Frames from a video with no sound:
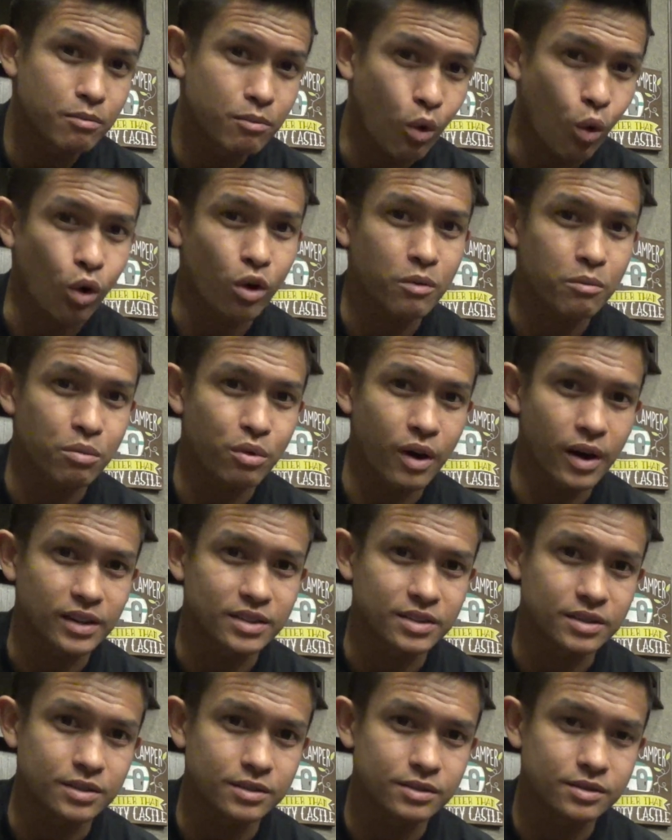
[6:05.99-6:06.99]
more
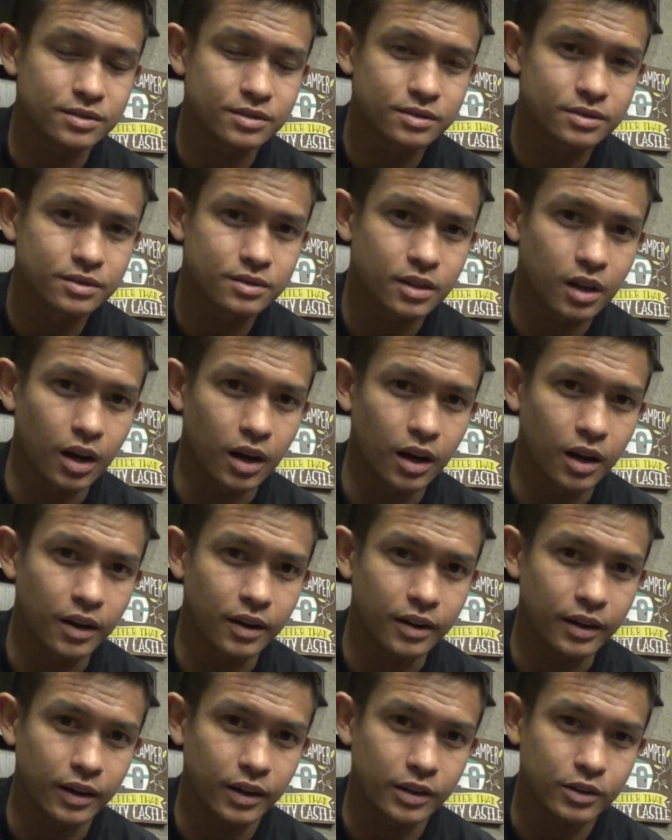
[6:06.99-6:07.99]
impressive
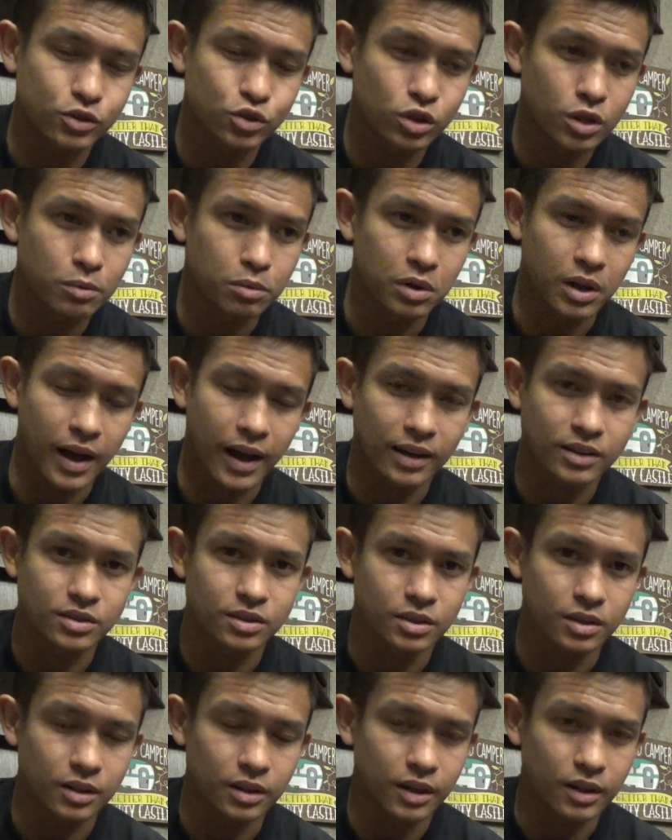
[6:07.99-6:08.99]
on a triple
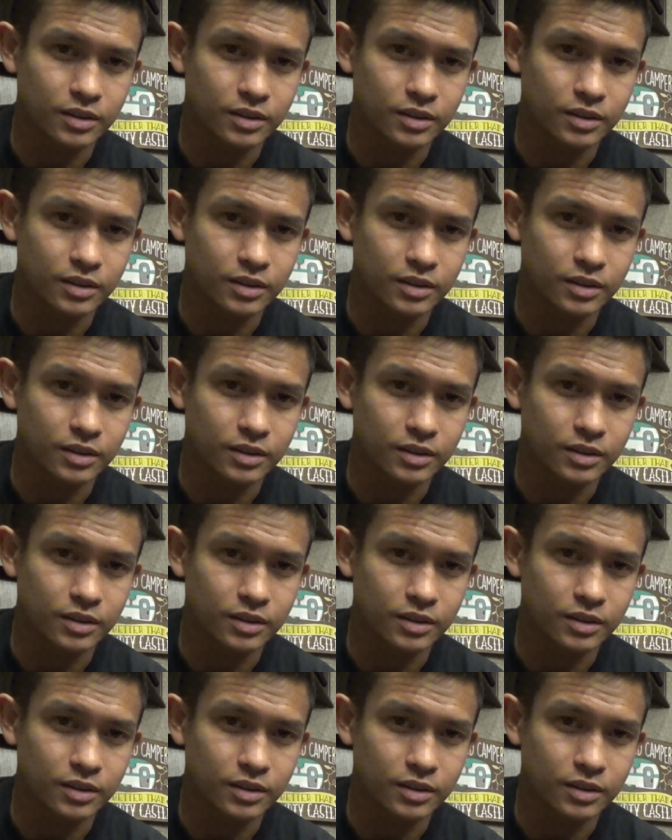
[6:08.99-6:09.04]
axle.